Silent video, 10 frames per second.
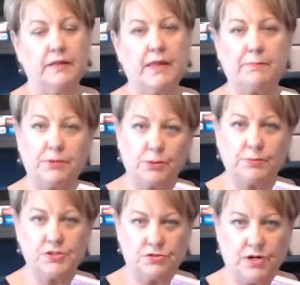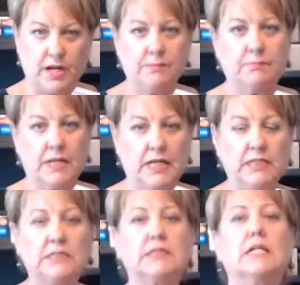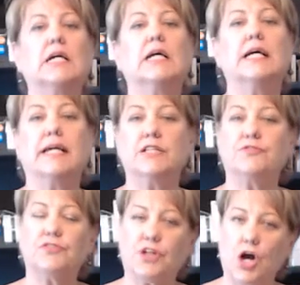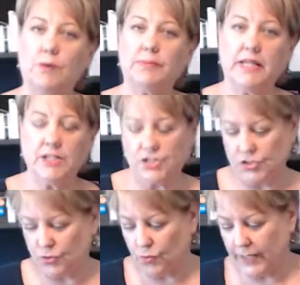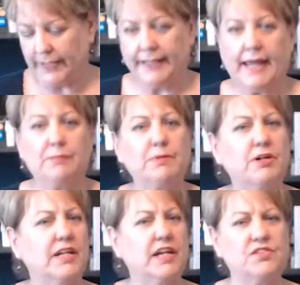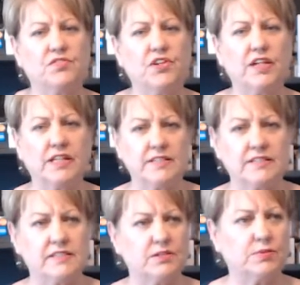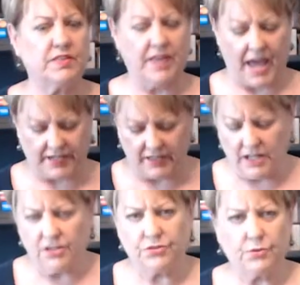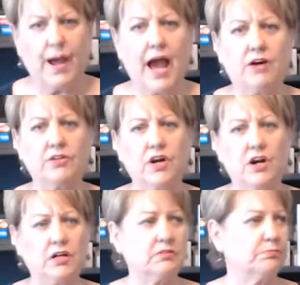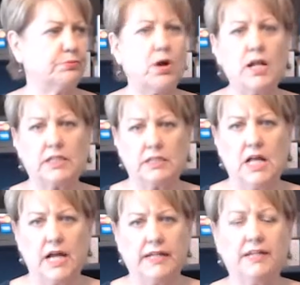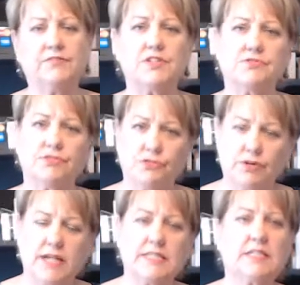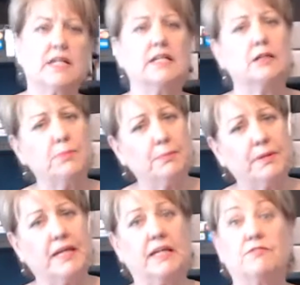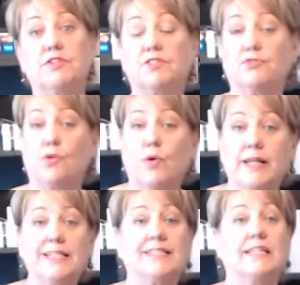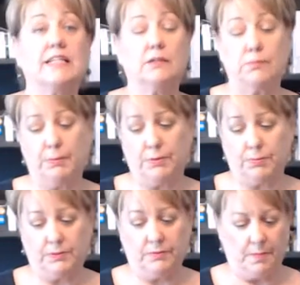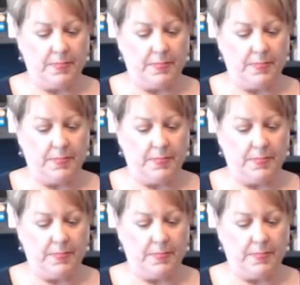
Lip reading: That purple stripe means it's for combination to oily. And Mary Kay is very consistent with that throughout our product line. If it's for dry skin, it'll be pink. If it's for oily skin, it'll be purple.